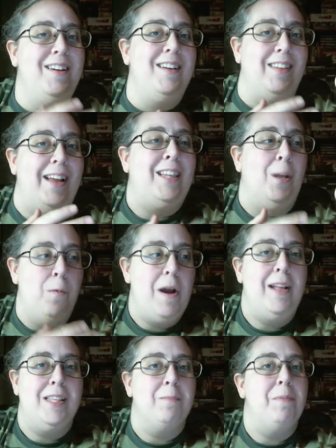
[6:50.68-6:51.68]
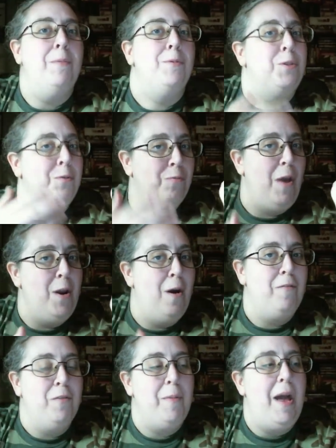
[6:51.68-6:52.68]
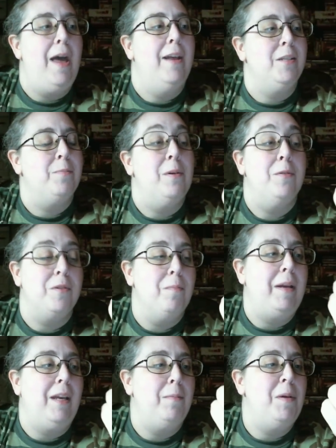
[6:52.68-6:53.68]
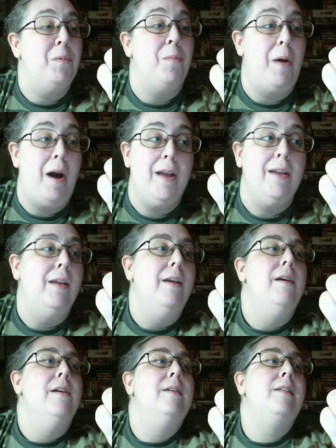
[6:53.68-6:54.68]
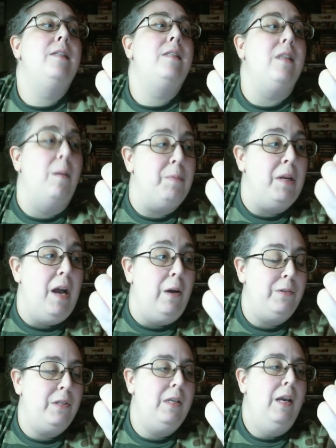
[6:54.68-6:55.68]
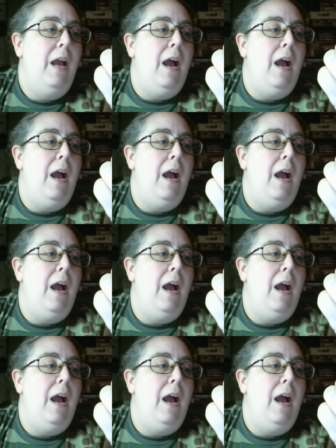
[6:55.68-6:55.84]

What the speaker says: like the way it's supposed to right off the bat, as opposed to making people buy something else.